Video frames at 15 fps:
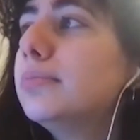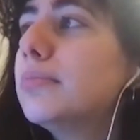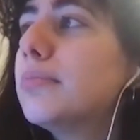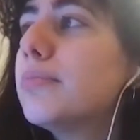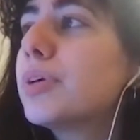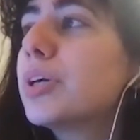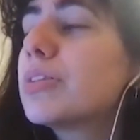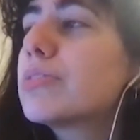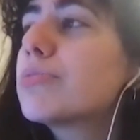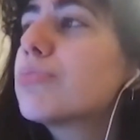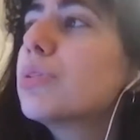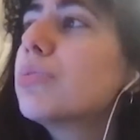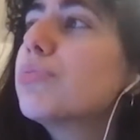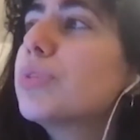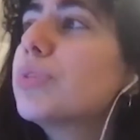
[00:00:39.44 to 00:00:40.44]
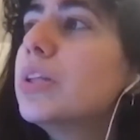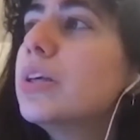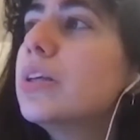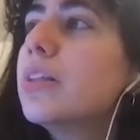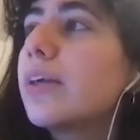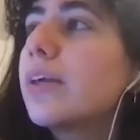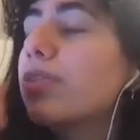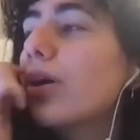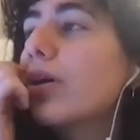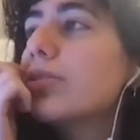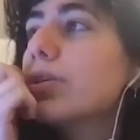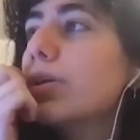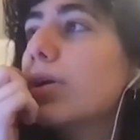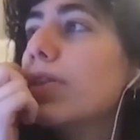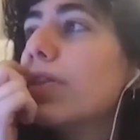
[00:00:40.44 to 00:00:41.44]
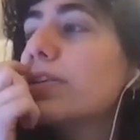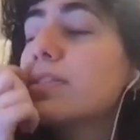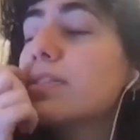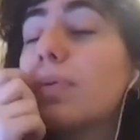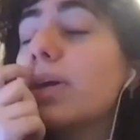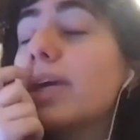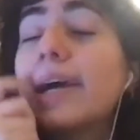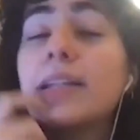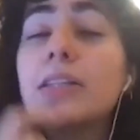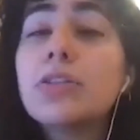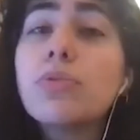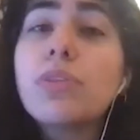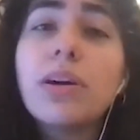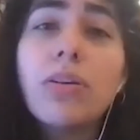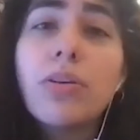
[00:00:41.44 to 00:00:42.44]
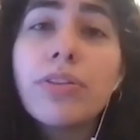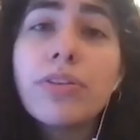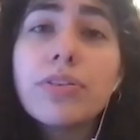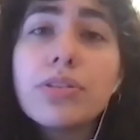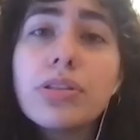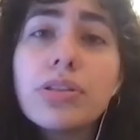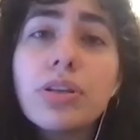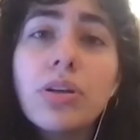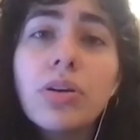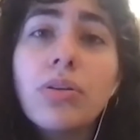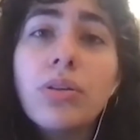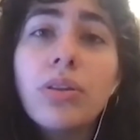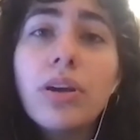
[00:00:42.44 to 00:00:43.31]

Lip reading: Because we really, like, there are certain things that we can't do without others, you know?